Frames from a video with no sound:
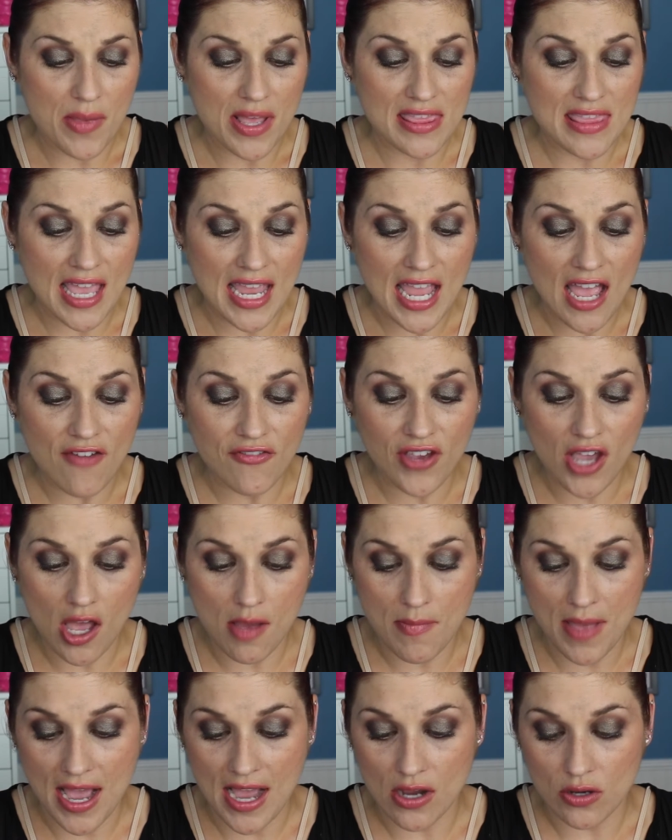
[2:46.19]
They have
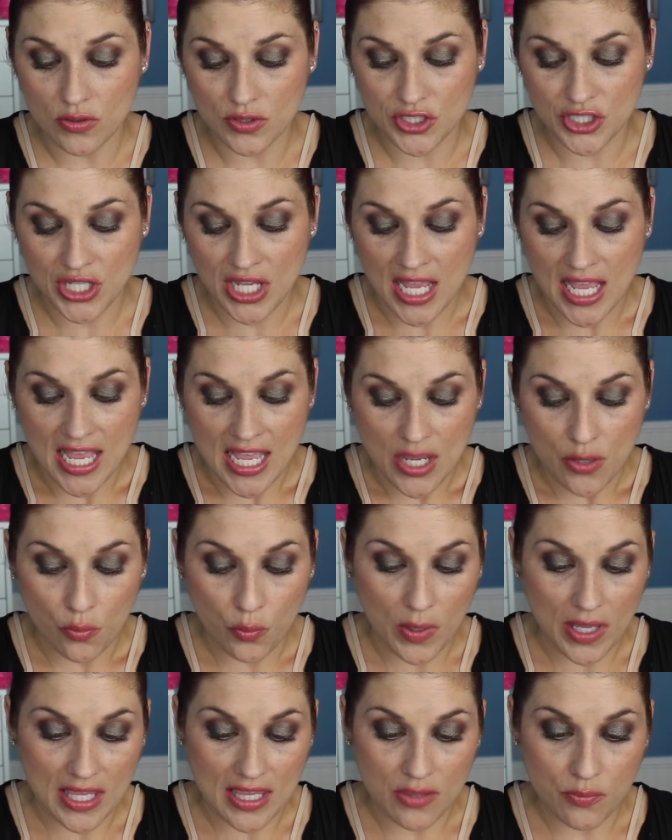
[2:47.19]
come out
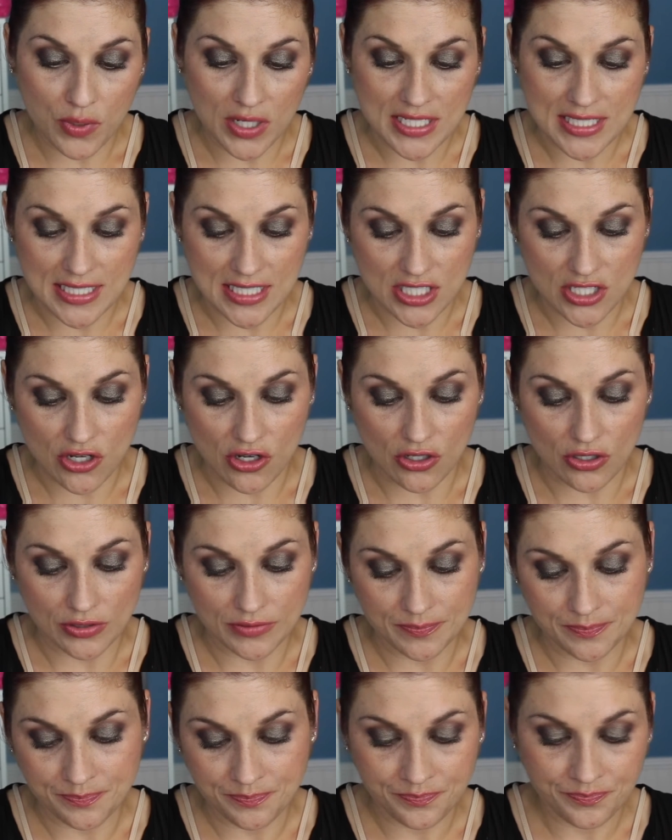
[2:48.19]
with, what is this
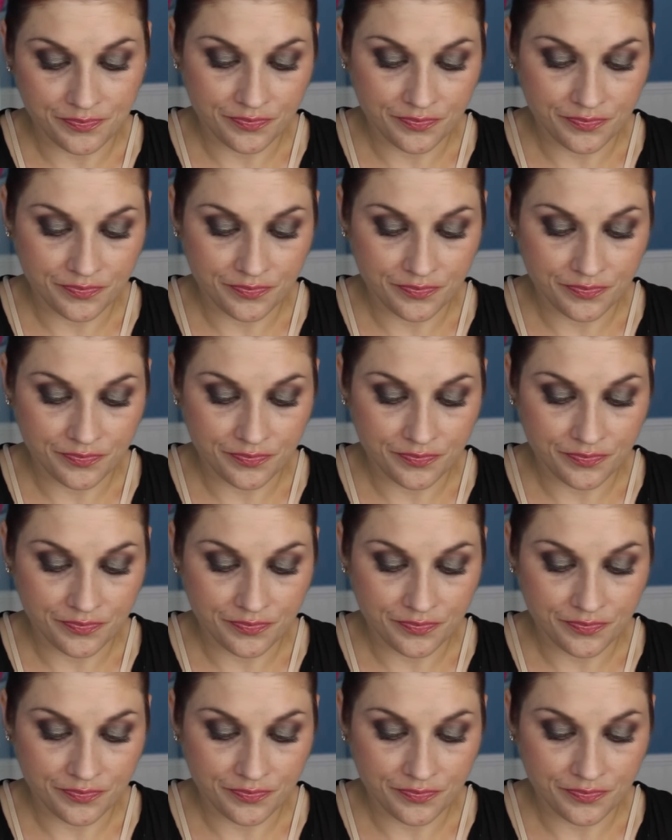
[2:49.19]
called?